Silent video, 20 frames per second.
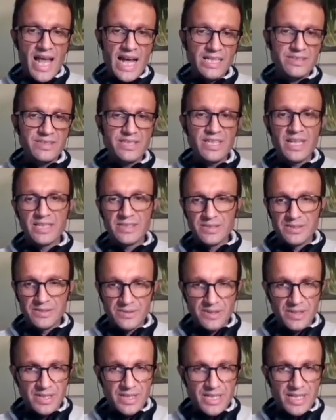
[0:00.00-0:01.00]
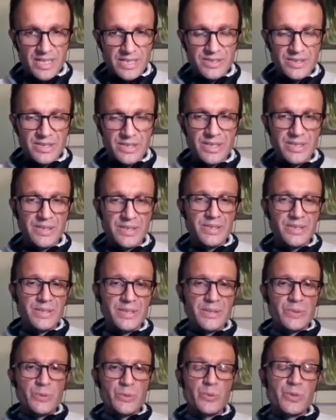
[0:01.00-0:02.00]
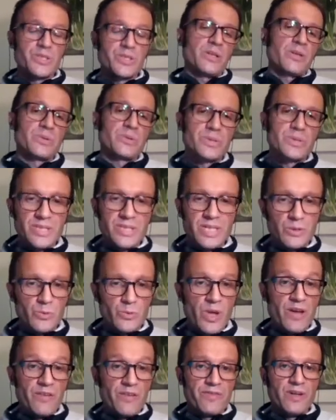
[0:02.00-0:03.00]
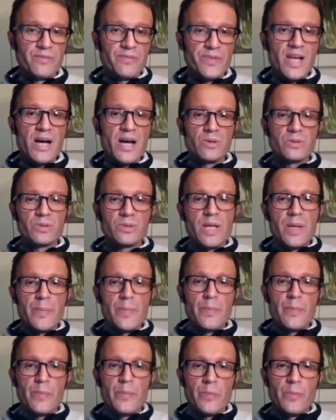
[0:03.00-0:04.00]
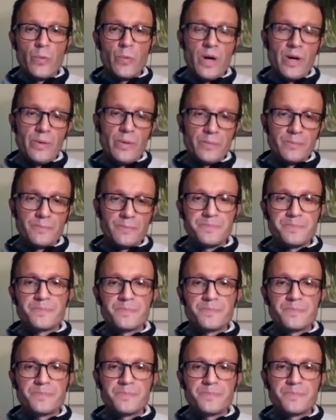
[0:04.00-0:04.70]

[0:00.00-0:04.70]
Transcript: At the end, the results that we have found out, well,